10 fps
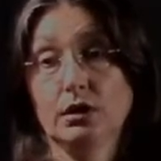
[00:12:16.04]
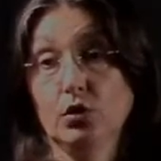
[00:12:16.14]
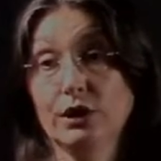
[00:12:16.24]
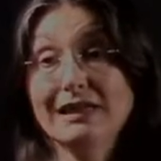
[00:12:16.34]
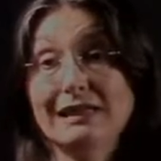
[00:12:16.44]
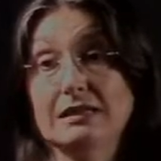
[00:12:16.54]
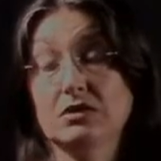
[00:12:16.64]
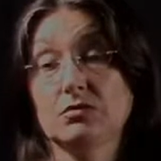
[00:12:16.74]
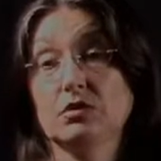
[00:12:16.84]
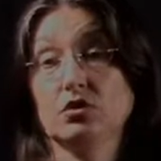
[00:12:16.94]

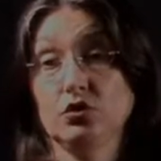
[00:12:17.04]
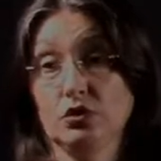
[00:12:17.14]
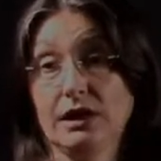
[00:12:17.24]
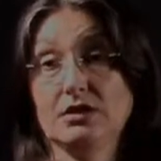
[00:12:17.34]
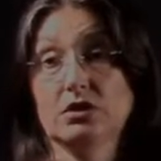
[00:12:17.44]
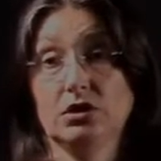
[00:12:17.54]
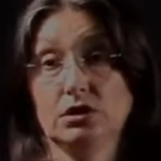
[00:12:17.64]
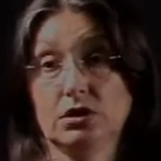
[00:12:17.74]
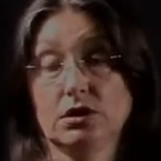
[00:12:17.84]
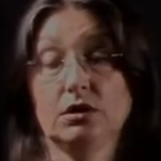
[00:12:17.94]
organisms,
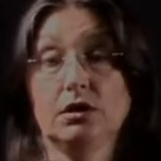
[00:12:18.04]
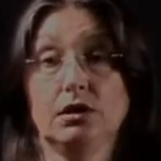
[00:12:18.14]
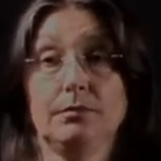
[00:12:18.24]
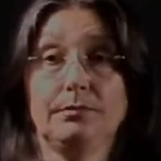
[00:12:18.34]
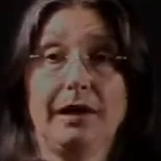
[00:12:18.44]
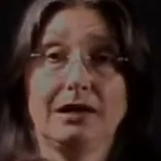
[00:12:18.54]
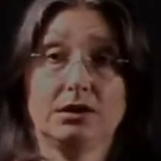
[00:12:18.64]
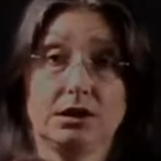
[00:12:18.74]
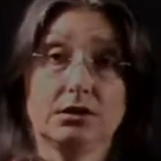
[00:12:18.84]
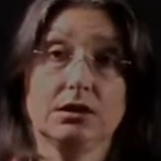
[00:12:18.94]
unicellular,
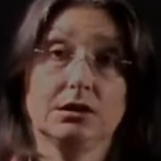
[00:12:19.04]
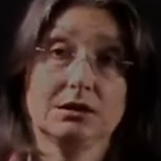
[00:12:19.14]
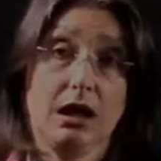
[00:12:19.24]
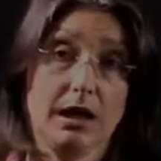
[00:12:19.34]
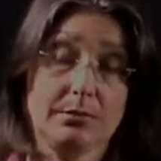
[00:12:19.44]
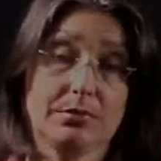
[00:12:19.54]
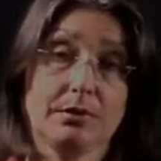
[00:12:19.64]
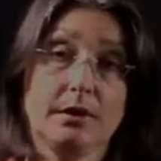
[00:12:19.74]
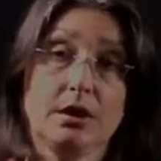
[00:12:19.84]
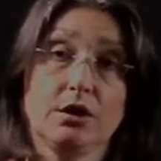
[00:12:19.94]
bacterial type,
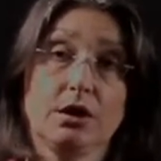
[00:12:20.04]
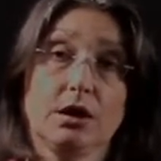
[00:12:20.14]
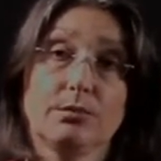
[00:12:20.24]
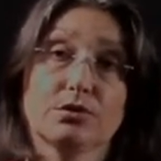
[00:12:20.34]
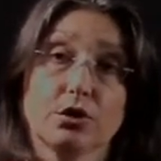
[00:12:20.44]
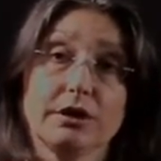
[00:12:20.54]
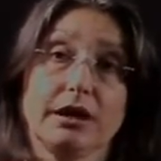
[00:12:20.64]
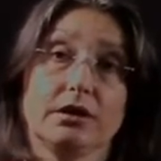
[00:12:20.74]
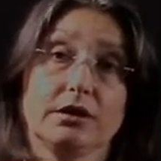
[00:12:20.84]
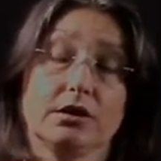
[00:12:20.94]

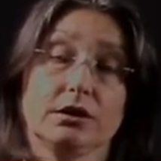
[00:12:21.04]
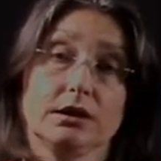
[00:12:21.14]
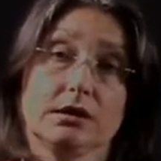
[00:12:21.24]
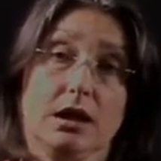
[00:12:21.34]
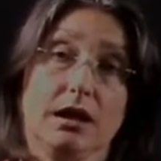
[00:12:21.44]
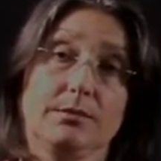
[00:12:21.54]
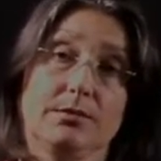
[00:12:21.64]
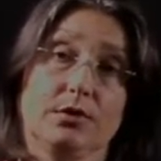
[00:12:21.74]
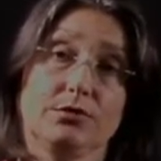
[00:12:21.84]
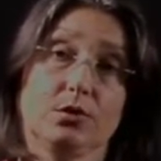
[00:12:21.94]
prokaryotic type
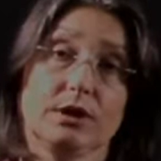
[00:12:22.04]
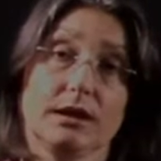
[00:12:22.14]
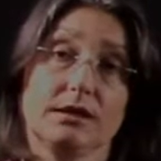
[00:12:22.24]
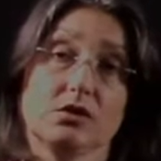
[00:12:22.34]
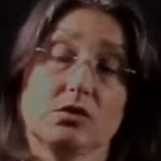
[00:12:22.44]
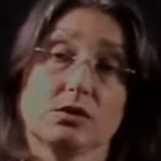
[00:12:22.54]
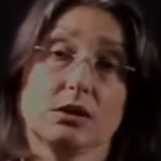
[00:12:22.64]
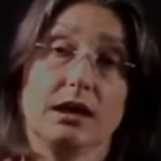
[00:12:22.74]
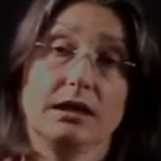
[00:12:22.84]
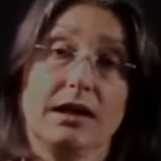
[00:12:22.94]
of organisms
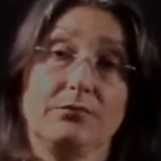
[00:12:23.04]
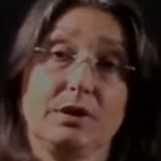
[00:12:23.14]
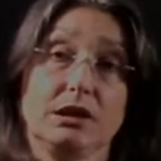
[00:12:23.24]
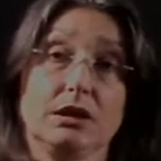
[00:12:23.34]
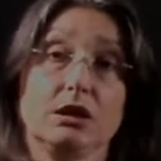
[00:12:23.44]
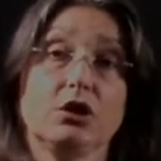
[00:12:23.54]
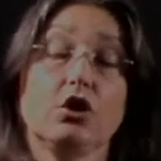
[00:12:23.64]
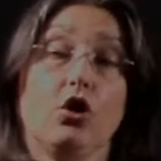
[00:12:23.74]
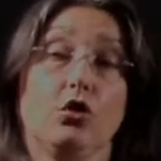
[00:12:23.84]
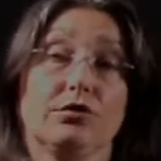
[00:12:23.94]
that have been
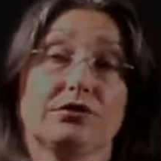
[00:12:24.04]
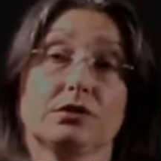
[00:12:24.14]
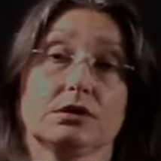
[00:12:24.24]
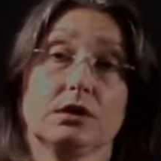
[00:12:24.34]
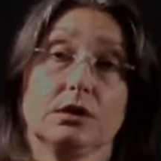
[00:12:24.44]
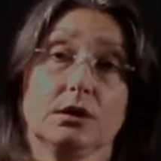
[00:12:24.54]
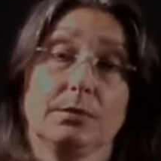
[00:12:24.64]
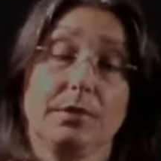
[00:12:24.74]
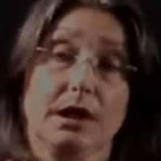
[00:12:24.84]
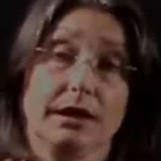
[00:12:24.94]
engulfed
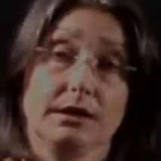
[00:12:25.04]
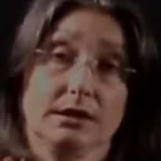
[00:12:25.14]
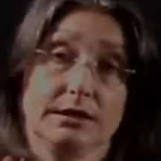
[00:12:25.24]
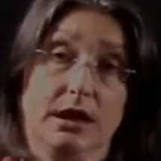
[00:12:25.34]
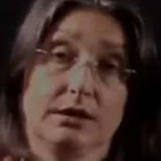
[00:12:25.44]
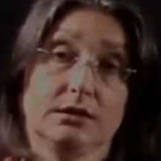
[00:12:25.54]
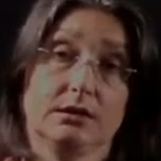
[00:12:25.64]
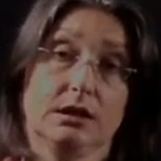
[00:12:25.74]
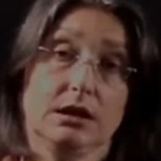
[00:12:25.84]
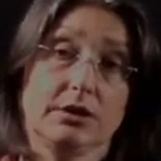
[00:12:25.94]
by another
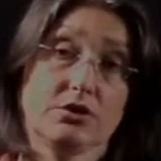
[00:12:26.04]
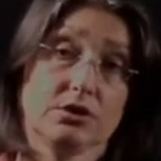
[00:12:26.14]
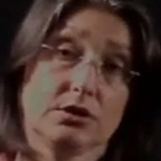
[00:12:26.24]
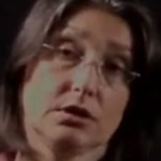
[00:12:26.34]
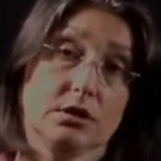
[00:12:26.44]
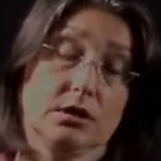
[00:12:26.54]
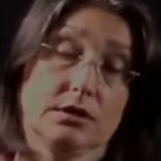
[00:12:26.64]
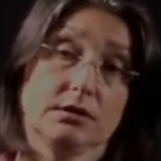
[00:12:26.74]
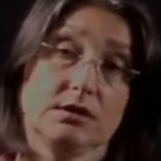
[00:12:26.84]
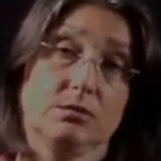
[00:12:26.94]
larger
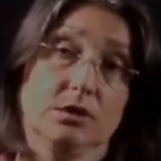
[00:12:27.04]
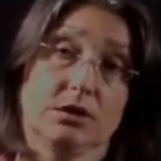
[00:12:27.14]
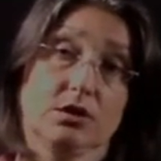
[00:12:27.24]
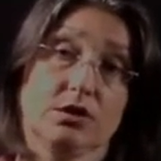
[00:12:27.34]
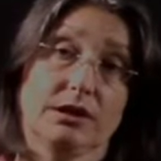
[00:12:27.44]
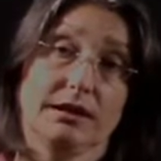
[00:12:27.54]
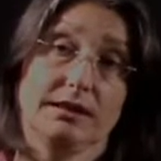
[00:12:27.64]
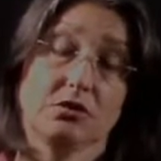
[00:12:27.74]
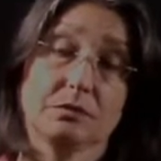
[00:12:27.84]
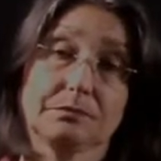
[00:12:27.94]
similar
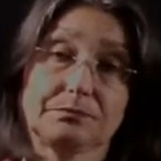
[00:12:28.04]
organism